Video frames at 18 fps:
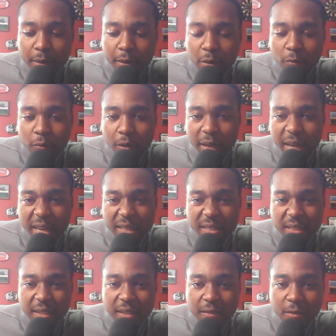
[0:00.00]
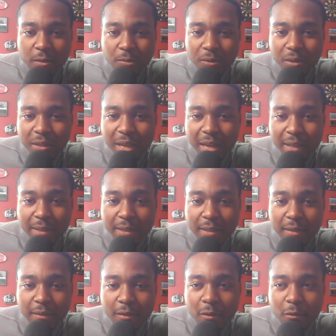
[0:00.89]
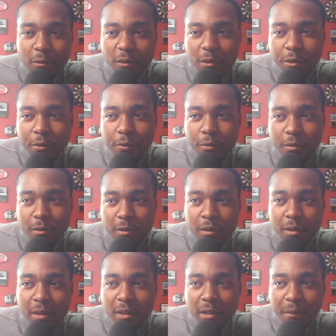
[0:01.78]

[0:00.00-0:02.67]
I mean, 2018, 2019, those years,